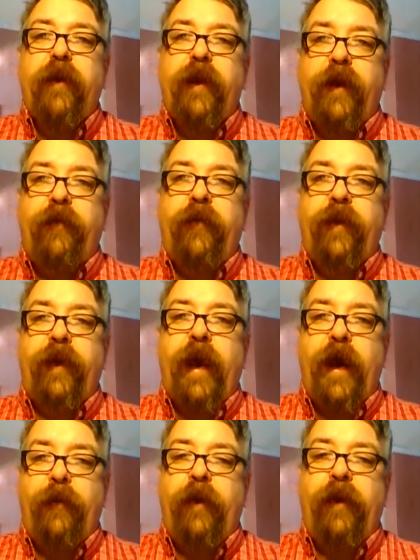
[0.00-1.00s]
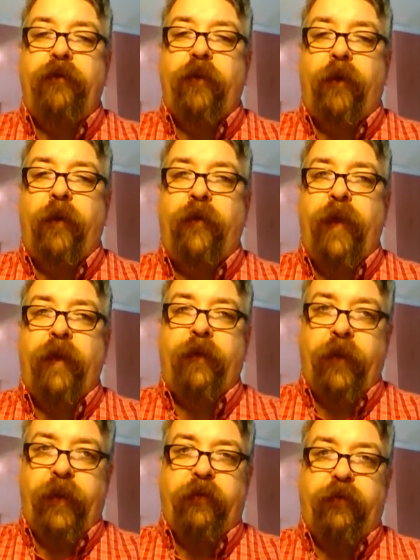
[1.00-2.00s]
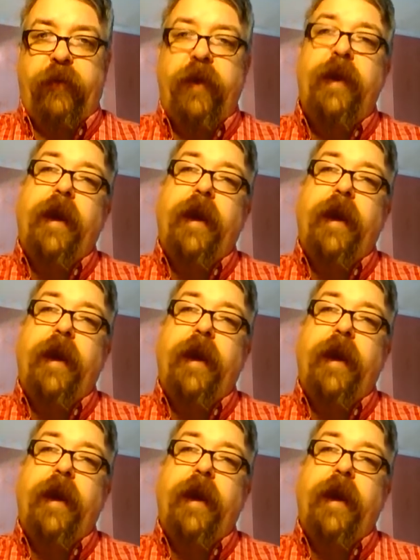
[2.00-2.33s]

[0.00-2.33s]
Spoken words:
in the hominids on that list.